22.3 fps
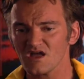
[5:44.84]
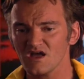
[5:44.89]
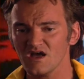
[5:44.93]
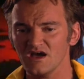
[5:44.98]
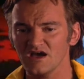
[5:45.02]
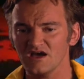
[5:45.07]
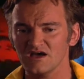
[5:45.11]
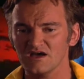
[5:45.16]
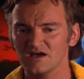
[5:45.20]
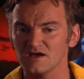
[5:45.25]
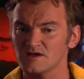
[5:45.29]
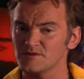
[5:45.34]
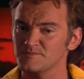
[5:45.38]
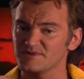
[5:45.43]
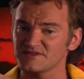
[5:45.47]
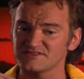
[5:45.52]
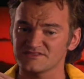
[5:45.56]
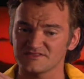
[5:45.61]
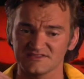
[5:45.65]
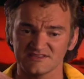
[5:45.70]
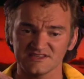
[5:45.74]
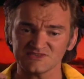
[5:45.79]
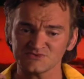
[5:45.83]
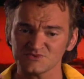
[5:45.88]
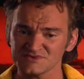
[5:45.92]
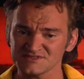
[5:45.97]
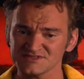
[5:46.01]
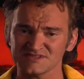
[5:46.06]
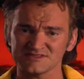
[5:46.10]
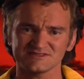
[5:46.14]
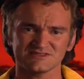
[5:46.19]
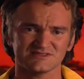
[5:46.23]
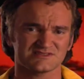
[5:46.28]
uh, but this
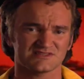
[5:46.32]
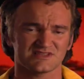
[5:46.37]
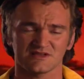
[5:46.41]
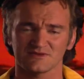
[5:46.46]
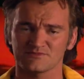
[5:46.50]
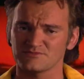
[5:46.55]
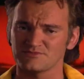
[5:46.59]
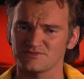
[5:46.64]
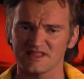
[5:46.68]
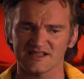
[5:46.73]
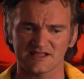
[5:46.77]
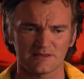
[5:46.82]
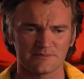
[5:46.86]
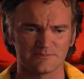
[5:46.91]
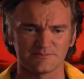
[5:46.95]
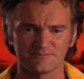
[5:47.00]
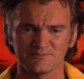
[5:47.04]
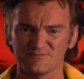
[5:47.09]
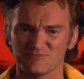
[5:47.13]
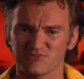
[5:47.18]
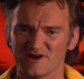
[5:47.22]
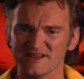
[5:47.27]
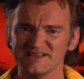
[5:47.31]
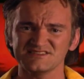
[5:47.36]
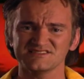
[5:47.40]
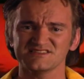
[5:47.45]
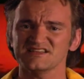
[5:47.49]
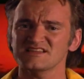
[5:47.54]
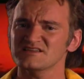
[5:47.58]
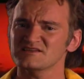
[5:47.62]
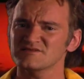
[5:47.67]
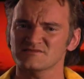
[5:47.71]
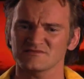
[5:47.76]
was a, just a, like a
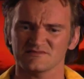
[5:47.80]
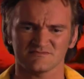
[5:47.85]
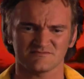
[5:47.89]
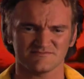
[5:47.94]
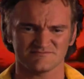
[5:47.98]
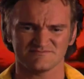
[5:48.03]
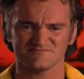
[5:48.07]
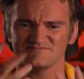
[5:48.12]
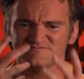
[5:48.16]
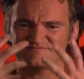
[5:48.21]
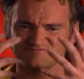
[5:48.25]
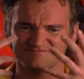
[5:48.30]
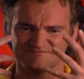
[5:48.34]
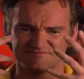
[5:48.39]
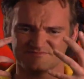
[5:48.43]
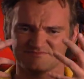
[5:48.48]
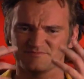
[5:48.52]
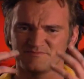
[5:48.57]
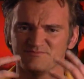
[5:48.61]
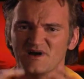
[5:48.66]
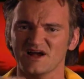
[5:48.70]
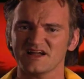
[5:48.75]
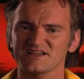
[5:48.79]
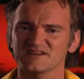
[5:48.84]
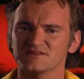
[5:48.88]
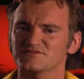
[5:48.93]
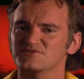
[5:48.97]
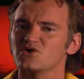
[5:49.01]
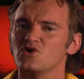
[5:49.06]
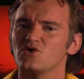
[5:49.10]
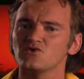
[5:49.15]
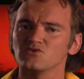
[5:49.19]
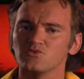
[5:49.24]
bracing bucket of
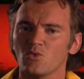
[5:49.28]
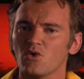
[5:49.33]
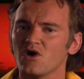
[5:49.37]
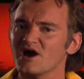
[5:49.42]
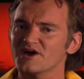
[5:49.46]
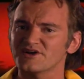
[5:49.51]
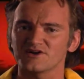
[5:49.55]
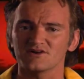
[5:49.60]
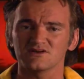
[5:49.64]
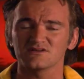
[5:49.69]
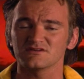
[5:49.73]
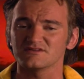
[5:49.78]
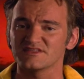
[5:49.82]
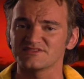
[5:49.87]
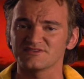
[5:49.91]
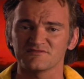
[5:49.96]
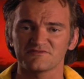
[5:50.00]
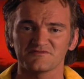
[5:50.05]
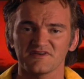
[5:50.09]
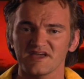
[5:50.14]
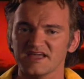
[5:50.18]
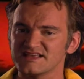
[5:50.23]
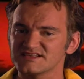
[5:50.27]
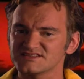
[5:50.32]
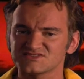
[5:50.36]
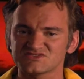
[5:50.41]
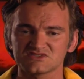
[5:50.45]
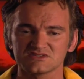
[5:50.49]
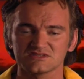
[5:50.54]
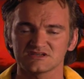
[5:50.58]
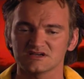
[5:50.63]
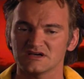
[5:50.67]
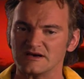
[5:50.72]
cold water in the
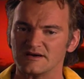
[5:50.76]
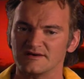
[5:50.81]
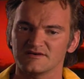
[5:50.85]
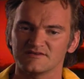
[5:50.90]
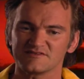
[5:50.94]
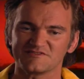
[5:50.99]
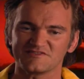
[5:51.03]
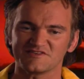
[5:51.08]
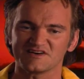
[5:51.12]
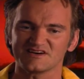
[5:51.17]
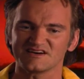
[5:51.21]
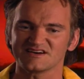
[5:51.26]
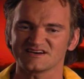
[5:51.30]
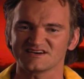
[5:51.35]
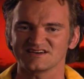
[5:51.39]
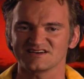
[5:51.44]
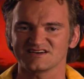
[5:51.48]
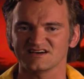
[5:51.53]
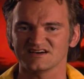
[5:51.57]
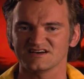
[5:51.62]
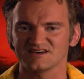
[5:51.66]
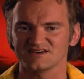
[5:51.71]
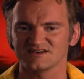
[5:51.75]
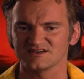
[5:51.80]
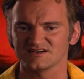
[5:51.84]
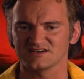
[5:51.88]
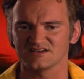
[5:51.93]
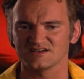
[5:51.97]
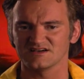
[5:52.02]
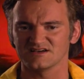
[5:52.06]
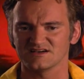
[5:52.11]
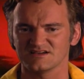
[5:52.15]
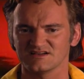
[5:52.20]
face of uh, uh,
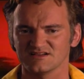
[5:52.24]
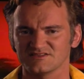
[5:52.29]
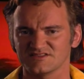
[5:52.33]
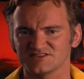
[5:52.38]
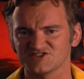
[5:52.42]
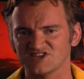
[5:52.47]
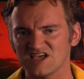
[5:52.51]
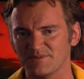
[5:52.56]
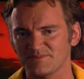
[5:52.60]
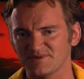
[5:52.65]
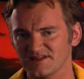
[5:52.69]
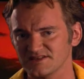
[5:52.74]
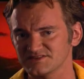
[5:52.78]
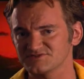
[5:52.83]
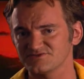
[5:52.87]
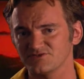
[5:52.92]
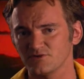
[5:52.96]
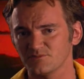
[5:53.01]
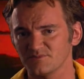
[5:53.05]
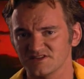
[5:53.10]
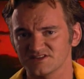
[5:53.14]
uh, the Japanese film